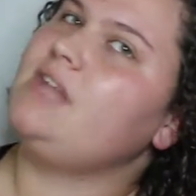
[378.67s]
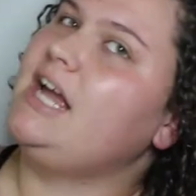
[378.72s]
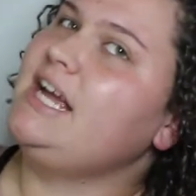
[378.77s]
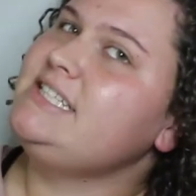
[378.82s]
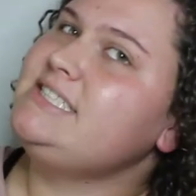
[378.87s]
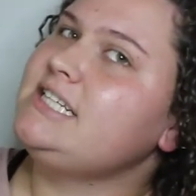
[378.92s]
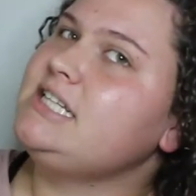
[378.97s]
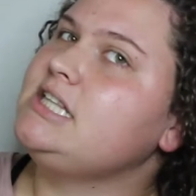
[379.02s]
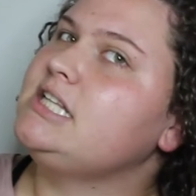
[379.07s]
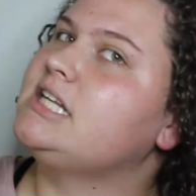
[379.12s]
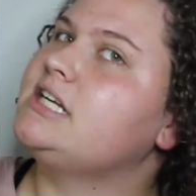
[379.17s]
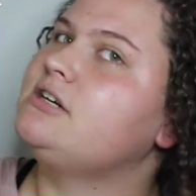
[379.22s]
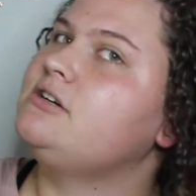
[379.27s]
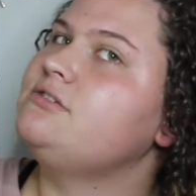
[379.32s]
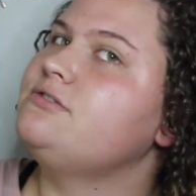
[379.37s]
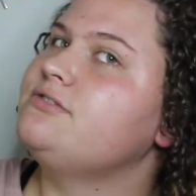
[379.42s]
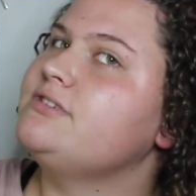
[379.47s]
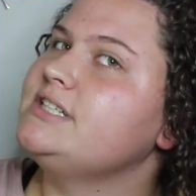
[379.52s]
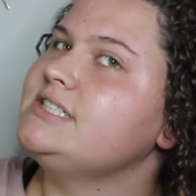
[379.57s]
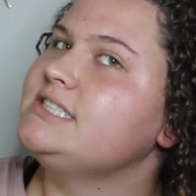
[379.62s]
It's a
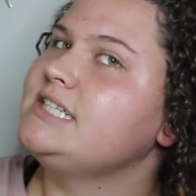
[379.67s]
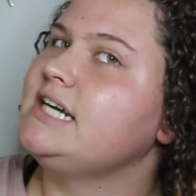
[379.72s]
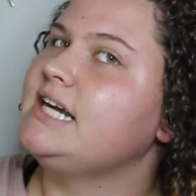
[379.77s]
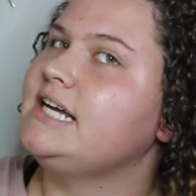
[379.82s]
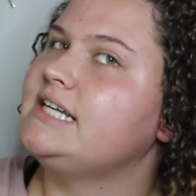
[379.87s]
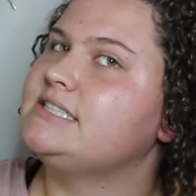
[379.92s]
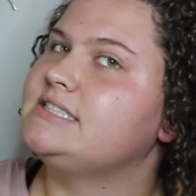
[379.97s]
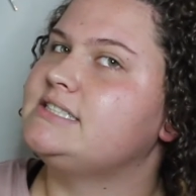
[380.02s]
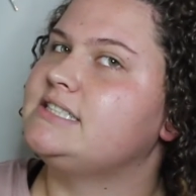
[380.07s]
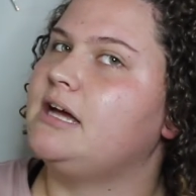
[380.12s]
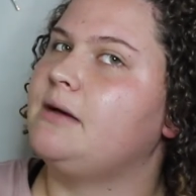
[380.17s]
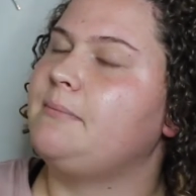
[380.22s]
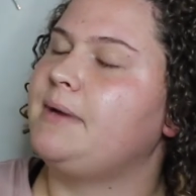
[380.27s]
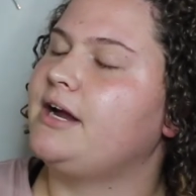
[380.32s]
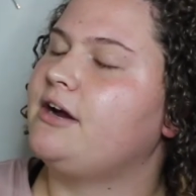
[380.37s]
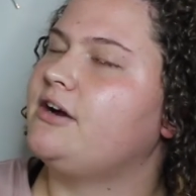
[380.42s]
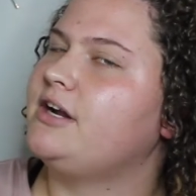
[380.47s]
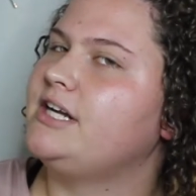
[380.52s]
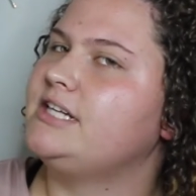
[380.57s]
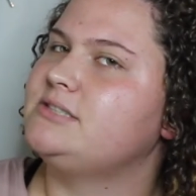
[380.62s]
little frizzy in some
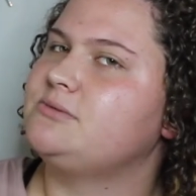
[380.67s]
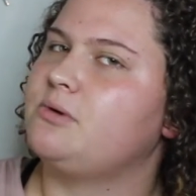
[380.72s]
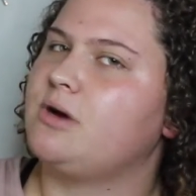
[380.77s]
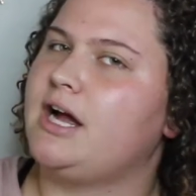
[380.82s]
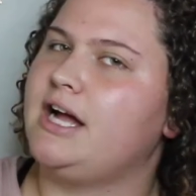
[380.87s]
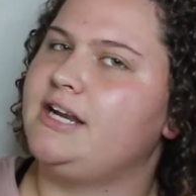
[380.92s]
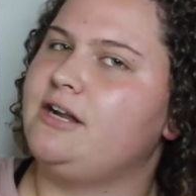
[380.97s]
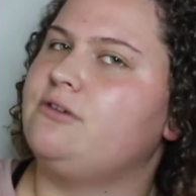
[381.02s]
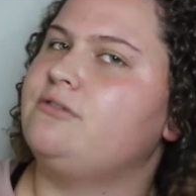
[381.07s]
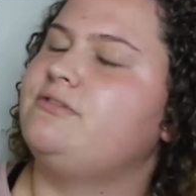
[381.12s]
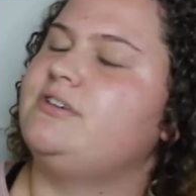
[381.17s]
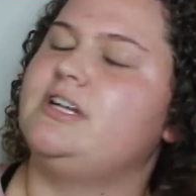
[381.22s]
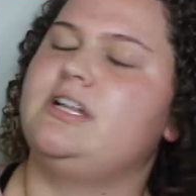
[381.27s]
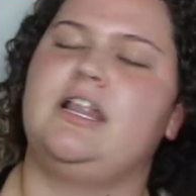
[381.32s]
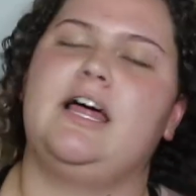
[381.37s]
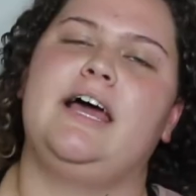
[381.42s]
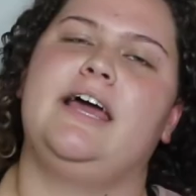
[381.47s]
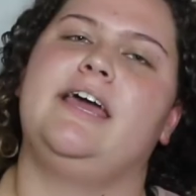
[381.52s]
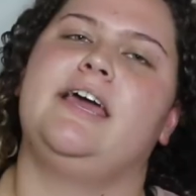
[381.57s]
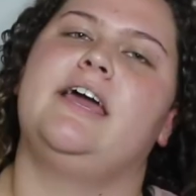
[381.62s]
areas where I don't feel
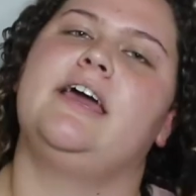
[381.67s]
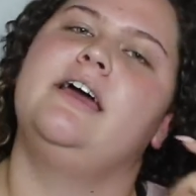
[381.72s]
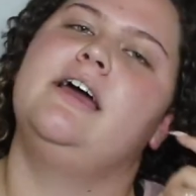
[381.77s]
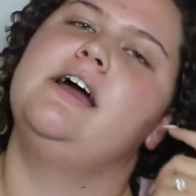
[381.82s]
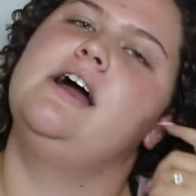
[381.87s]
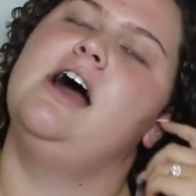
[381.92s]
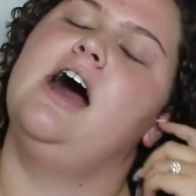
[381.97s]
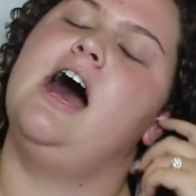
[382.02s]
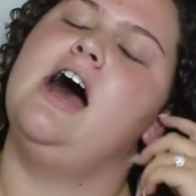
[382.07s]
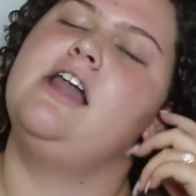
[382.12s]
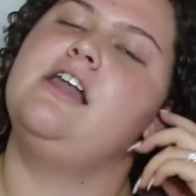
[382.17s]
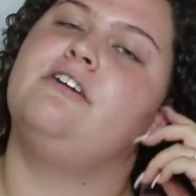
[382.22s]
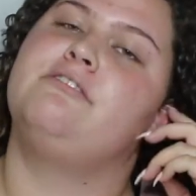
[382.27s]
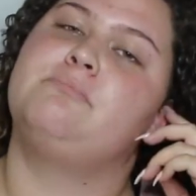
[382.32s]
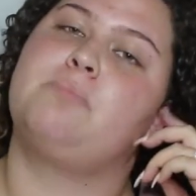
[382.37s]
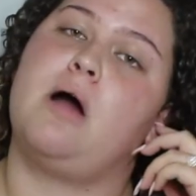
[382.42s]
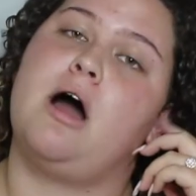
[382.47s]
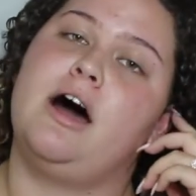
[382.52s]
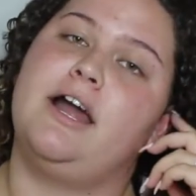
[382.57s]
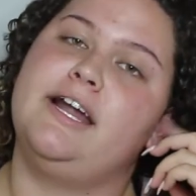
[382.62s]
like
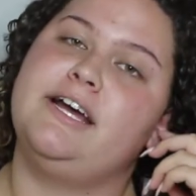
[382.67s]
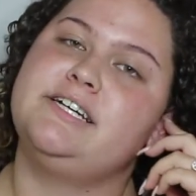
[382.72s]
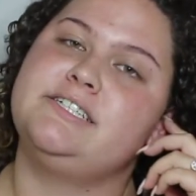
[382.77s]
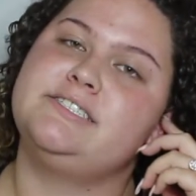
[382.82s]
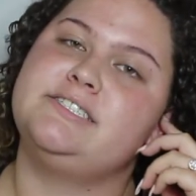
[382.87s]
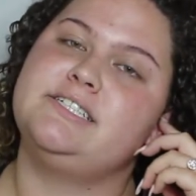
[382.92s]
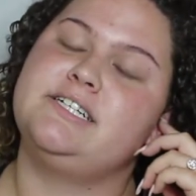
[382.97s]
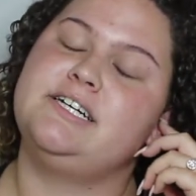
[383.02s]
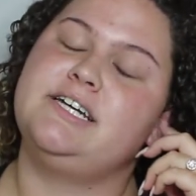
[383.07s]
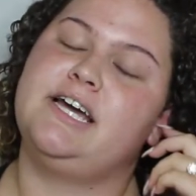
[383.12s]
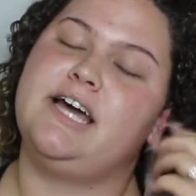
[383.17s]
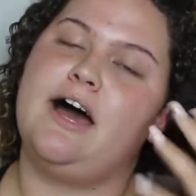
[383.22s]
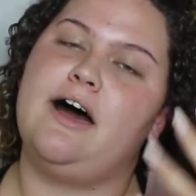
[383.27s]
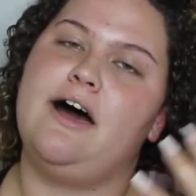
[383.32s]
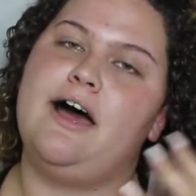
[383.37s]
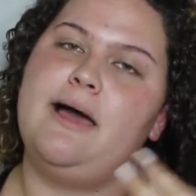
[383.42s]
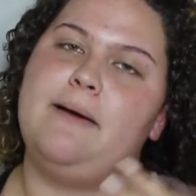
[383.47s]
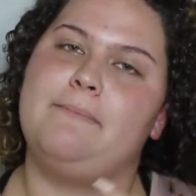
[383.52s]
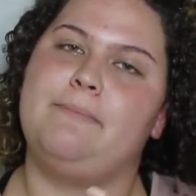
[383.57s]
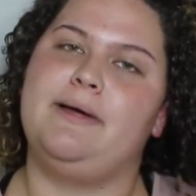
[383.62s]
enough product
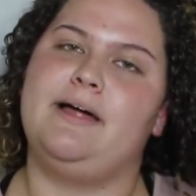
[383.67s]
got.